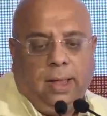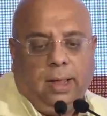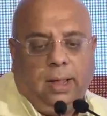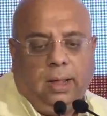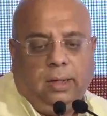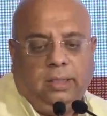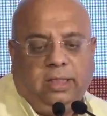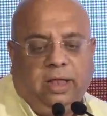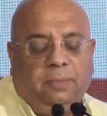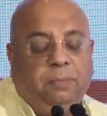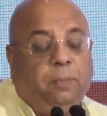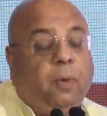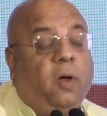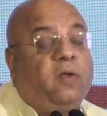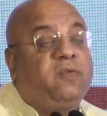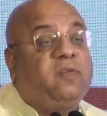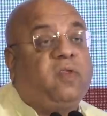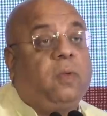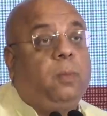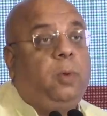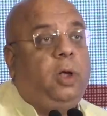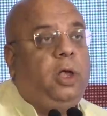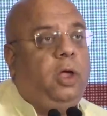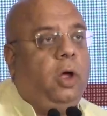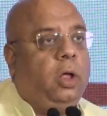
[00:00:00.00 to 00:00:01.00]
then
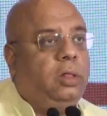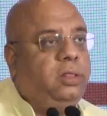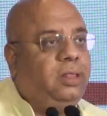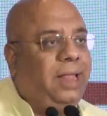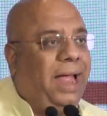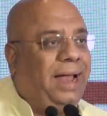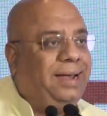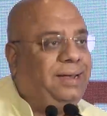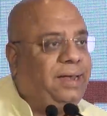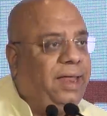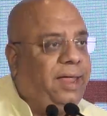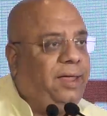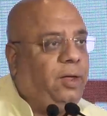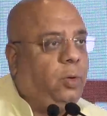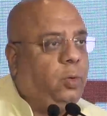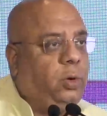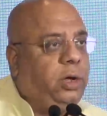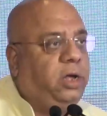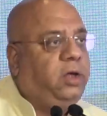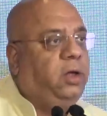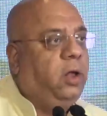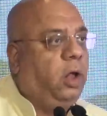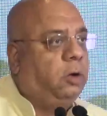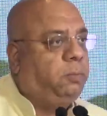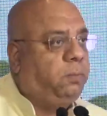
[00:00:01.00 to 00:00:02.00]
possibly on that day you
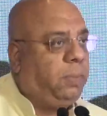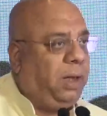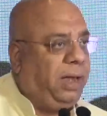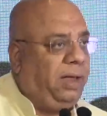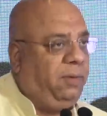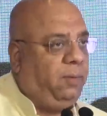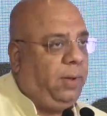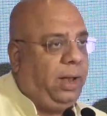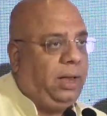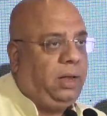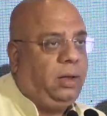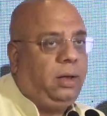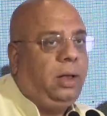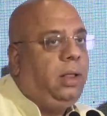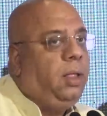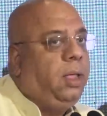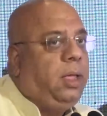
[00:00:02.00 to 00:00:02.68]
did not play well.